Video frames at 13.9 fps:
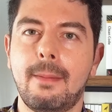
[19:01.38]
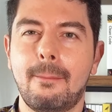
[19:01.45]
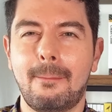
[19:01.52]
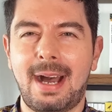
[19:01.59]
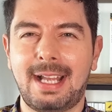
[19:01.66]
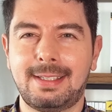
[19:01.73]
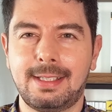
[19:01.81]

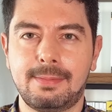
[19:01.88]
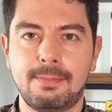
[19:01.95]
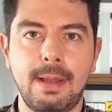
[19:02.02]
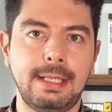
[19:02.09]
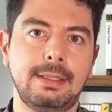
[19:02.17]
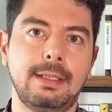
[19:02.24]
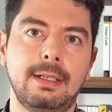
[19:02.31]
matches
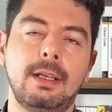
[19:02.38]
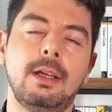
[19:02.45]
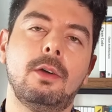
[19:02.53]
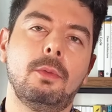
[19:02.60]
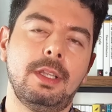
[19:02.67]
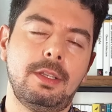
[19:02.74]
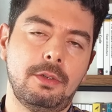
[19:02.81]
better
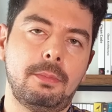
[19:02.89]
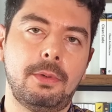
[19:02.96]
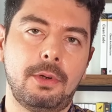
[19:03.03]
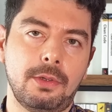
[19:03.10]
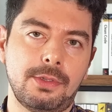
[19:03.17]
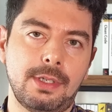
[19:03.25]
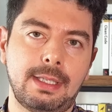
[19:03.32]
with your
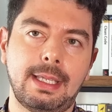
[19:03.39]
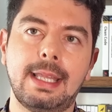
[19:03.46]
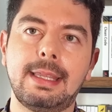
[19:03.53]
project. And